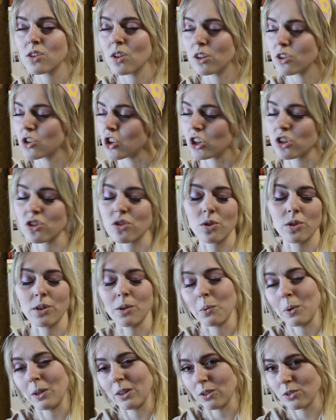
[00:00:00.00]
just on
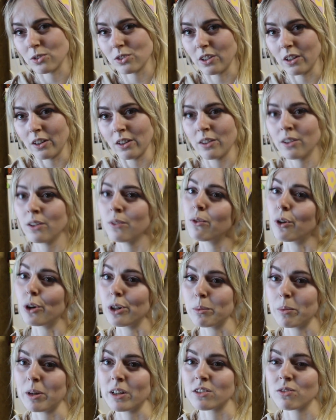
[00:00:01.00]
a windowsill for
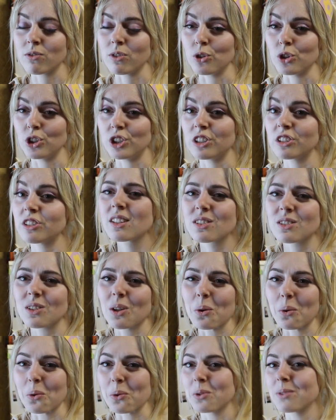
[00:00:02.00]
the past few years.
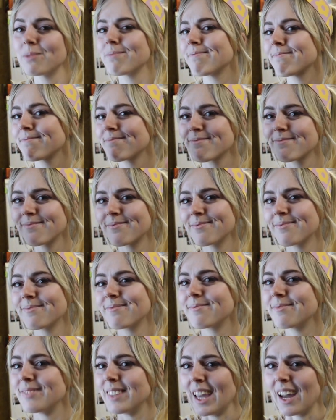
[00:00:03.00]
So
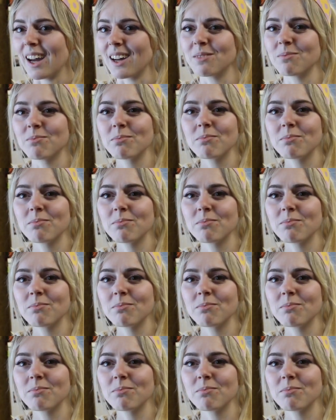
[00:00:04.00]
yeah,